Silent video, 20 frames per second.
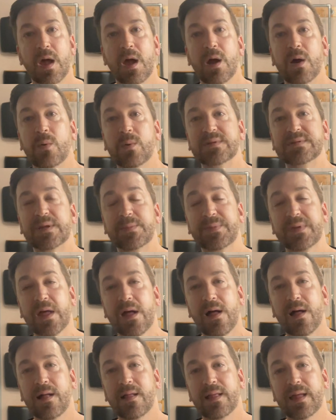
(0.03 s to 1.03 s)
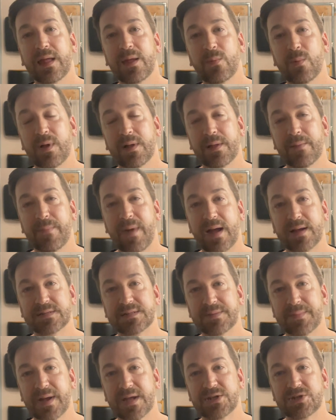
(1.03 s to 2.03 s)
What's up, y'all, and welcome back
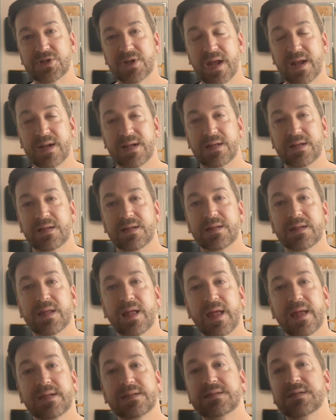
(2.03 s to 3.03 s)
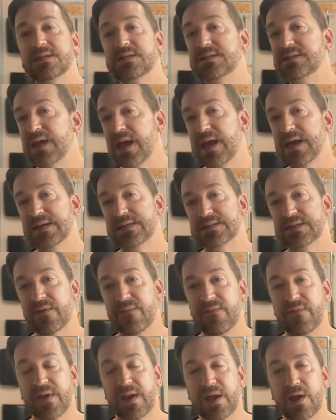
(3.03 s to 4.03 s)
to my channel. In today's
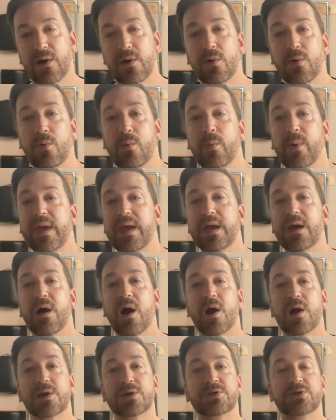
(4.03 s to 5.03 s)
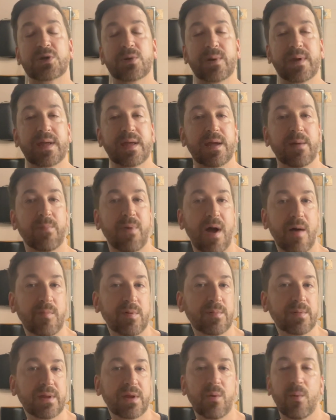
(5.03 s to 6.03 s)
video, we are doing
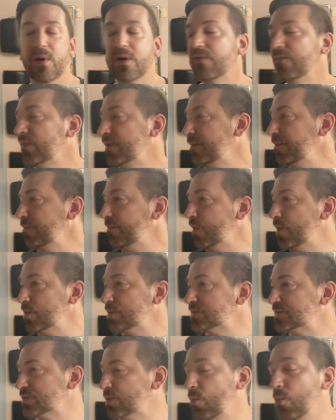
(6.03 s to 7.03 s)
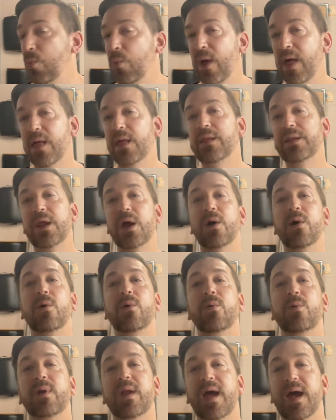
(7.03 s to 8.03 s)
probably one of the most
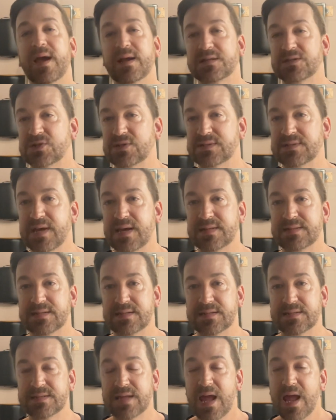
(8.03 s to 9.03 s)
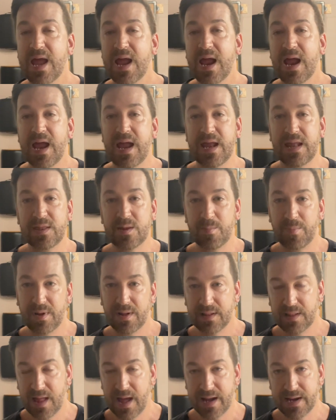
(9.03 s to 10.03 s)
well-known exercises in the
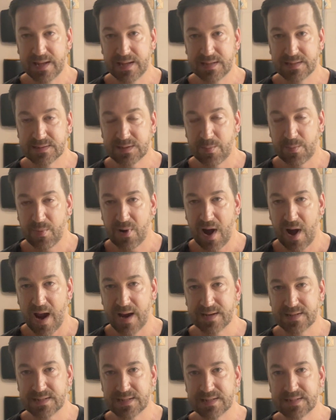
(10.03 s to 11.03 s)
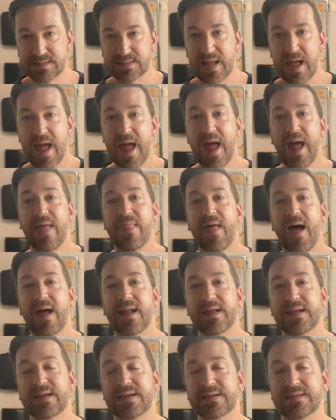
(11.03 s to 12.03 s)
Pilates practice.
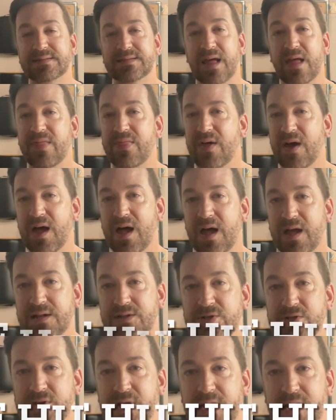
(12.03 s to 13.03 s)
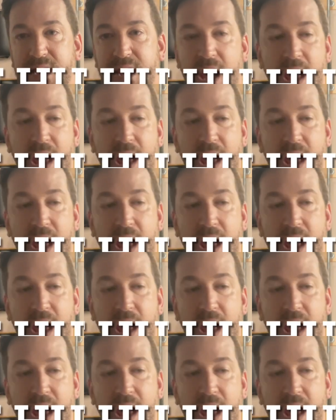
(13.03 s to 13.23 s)
That is the 100.